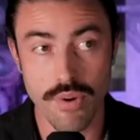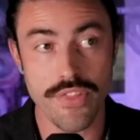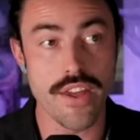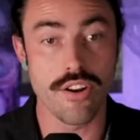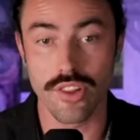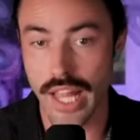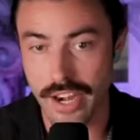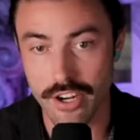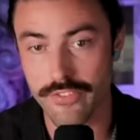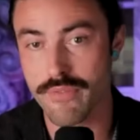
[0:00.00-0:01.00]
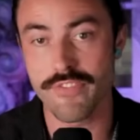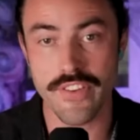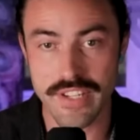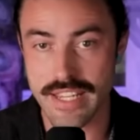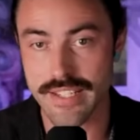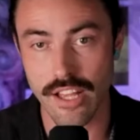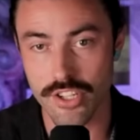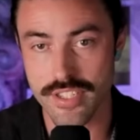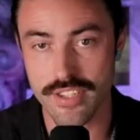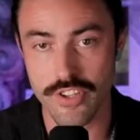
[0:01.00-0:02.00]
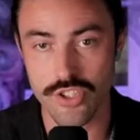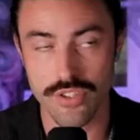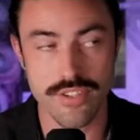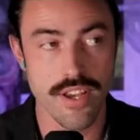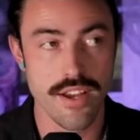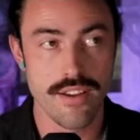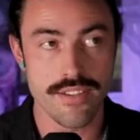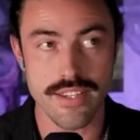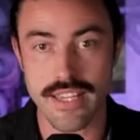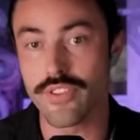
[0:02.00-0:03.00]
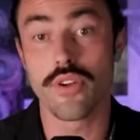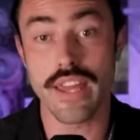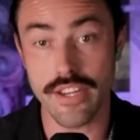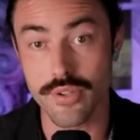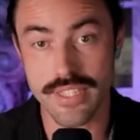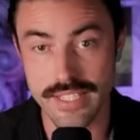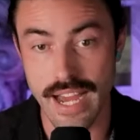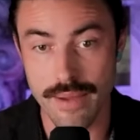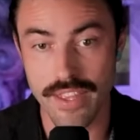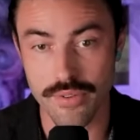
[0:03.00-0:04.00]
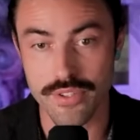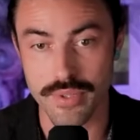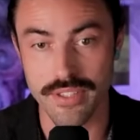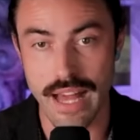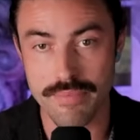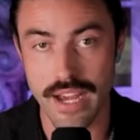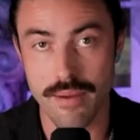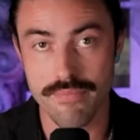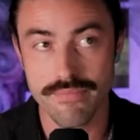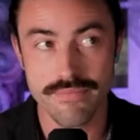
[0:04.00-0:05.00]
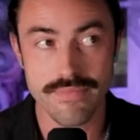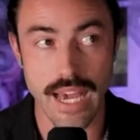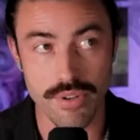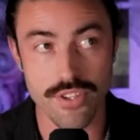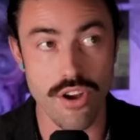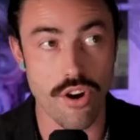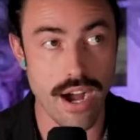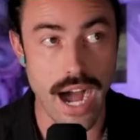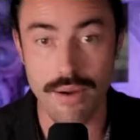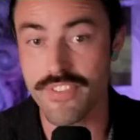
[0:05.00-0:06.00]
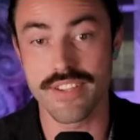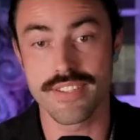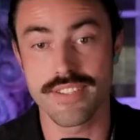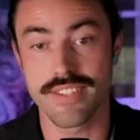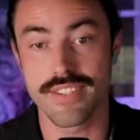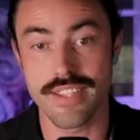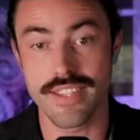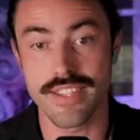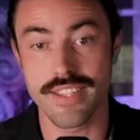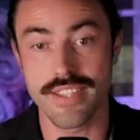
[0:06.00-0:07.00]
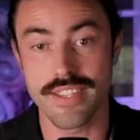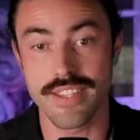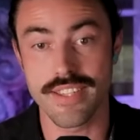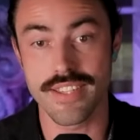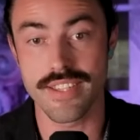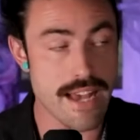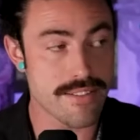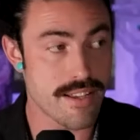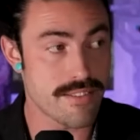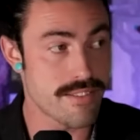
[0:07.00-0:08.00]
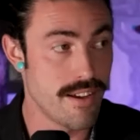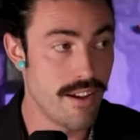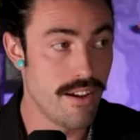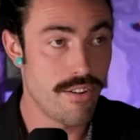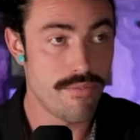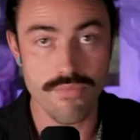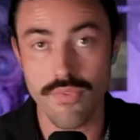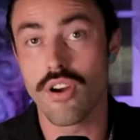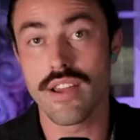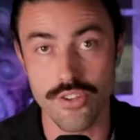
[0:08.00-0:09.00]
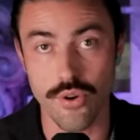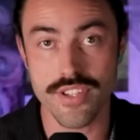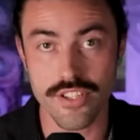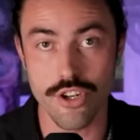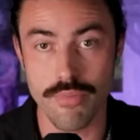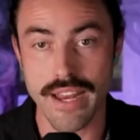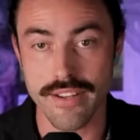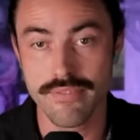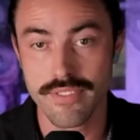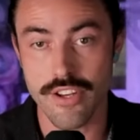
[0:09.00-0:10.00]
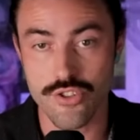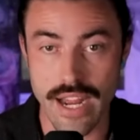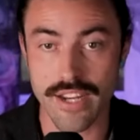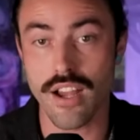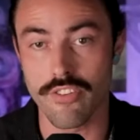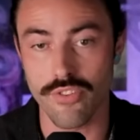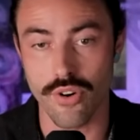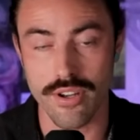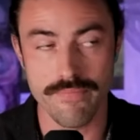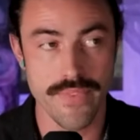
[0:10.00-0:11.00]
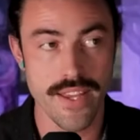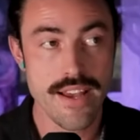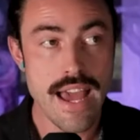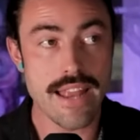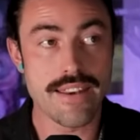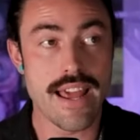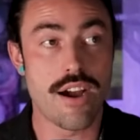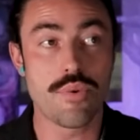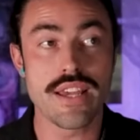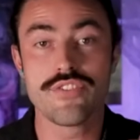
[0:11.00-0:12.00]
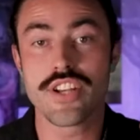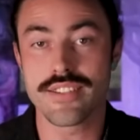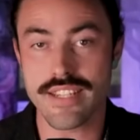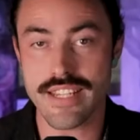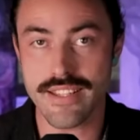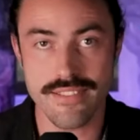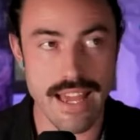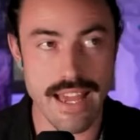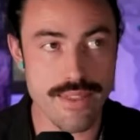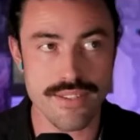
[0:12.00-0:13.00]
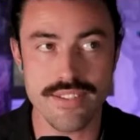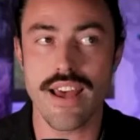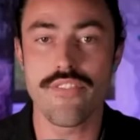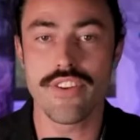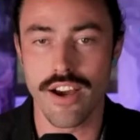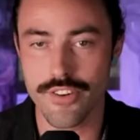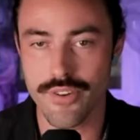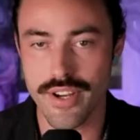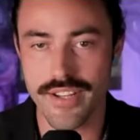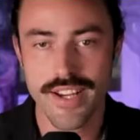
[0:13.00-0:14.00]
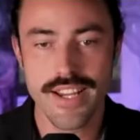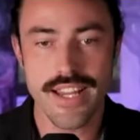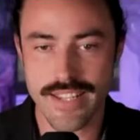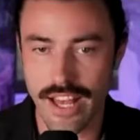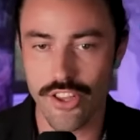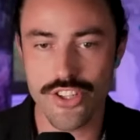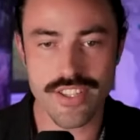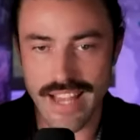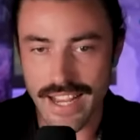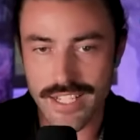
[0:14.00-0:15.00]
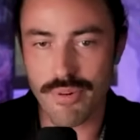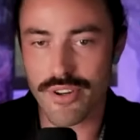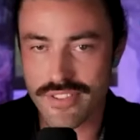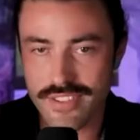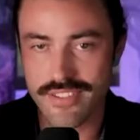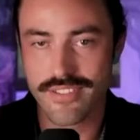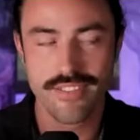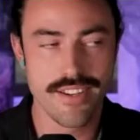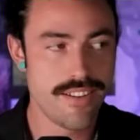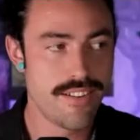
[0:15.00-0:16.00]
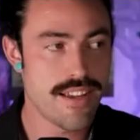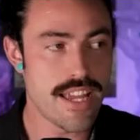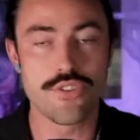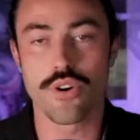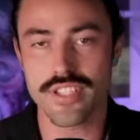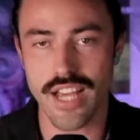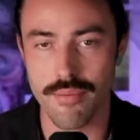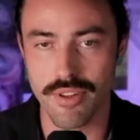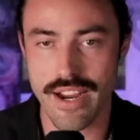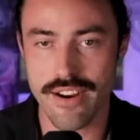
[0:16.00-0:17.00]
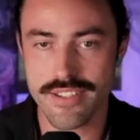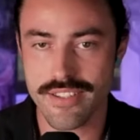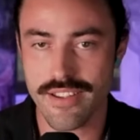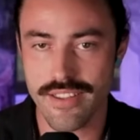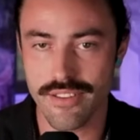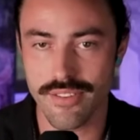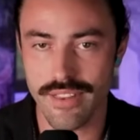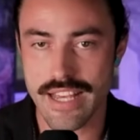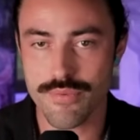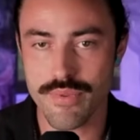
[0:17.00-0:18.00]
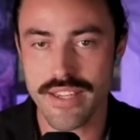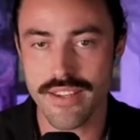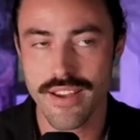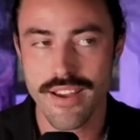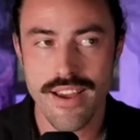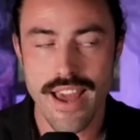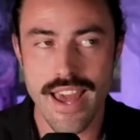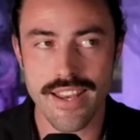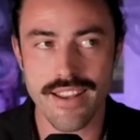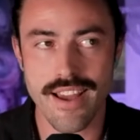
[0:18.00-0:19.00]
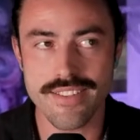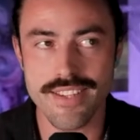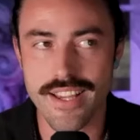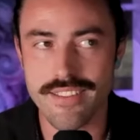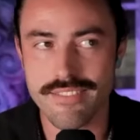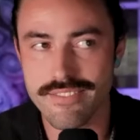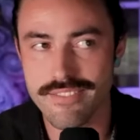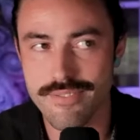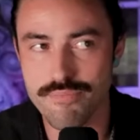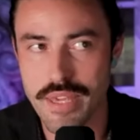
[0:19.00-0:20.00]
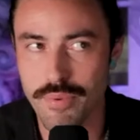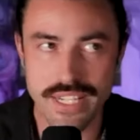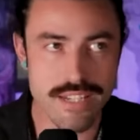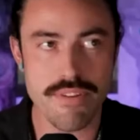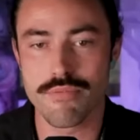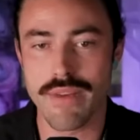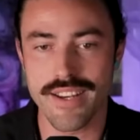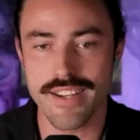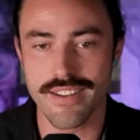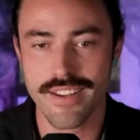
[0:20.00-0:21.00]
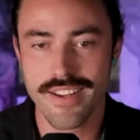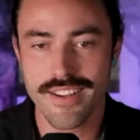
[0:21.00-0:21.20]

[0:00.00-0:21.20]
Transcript: with their letter from 50 intelligence officials, even though they knew at the time that it was a real laptop. That was obviously the CIA and the intelligence assets endorsing Joe Biden and trying to cover for him. And now we have just seen, I 700 intelligence experts endorse Kamala Harris in the last week. And it's like people need to be reminded